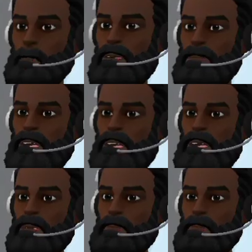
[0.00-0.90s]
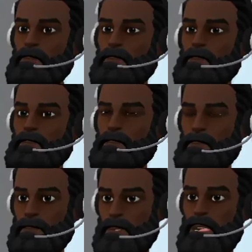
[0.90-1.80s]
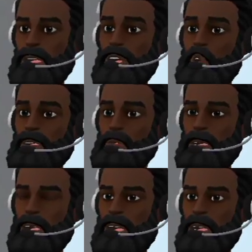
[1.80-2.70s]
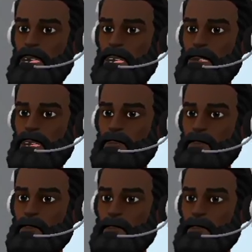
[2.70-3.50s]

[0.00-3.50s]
It's business. There are no secrets kept,